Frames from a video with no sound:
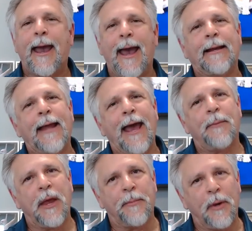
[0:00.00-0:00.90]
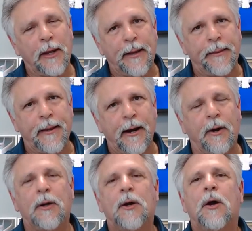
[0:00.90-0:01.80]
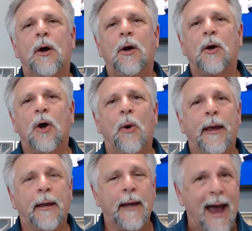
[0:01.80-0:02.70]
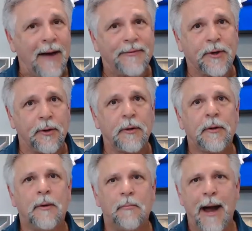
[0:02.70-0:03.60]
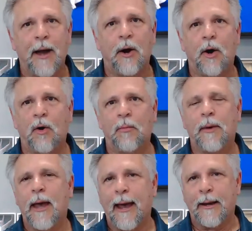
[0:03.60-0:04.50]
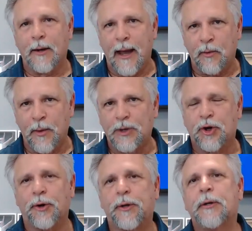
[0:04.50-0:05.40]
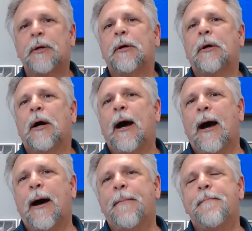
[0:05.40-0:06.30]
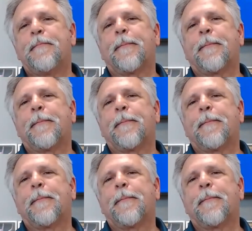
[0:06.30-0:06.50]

and it had people in there going after BioHome and and Richard uh,